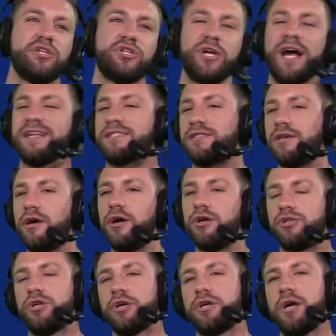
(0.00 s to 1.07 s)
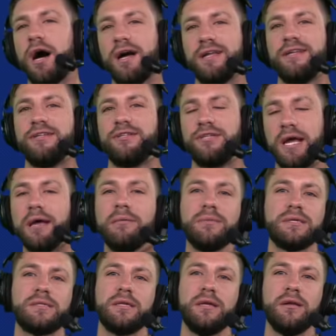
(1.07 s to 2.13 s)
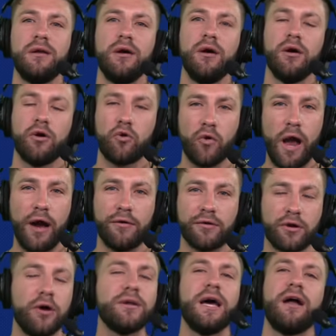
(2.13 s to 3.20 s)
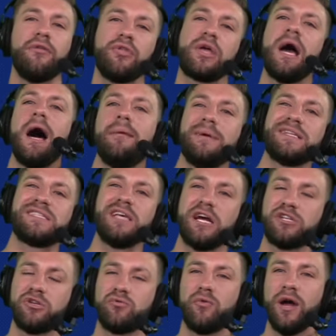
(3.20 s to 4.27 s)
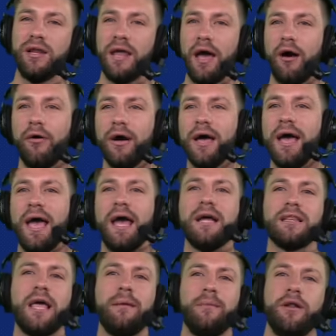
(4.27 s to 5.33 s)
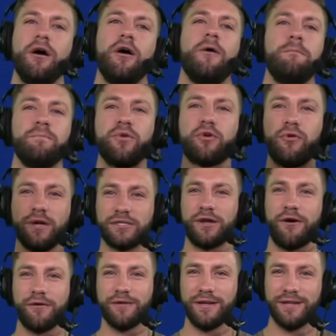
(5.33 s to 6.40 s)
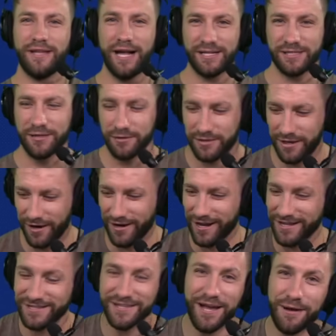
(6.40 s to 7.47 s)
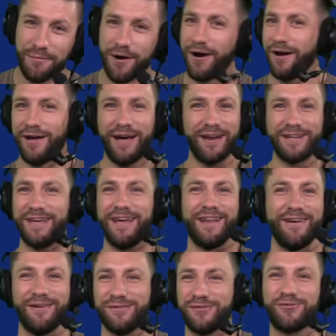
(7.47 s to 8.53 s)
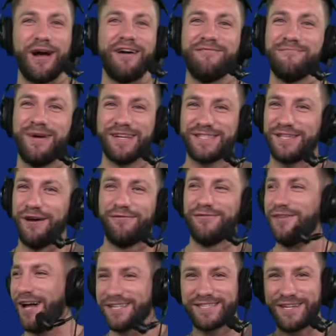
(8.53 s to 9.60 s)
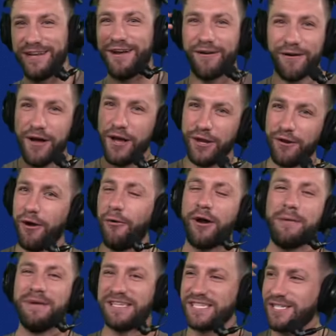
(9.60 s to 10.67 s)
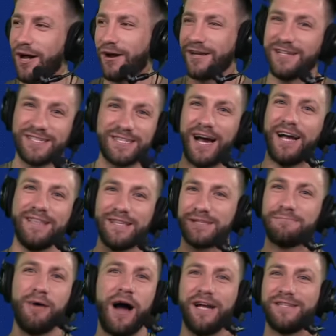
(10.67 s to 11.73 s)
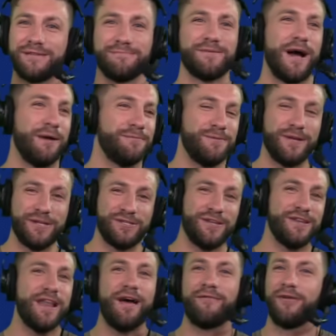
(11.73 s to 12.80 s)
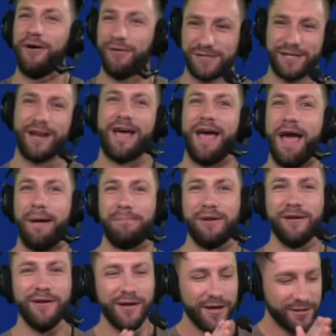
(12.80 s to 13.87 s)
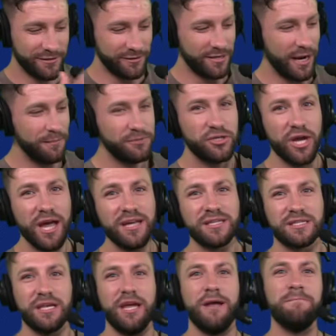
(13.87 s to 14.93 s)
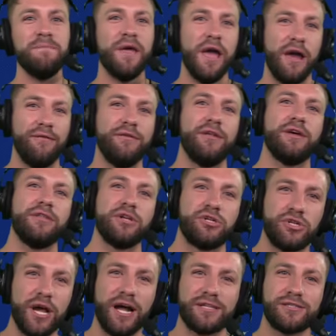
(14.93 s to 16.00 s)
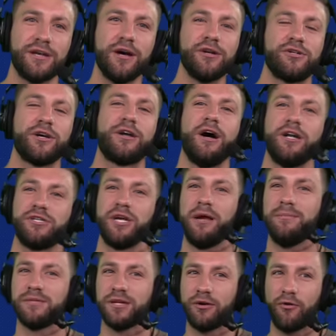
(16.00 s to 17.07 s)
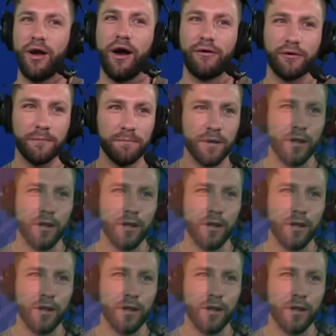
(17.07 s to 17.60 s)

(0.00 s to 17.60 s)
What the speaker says: Jets should cut Jamison Crowder, go down in the comments section right now and let me know. Chris Herndon, that's the tight end's name. All right, I had to get it. I was driving myself nuts in here. You don't want to be stuck inside this mind sometimes because you never know what's going to happen. So type JC if you think the Jets should cut Jamison Crowder.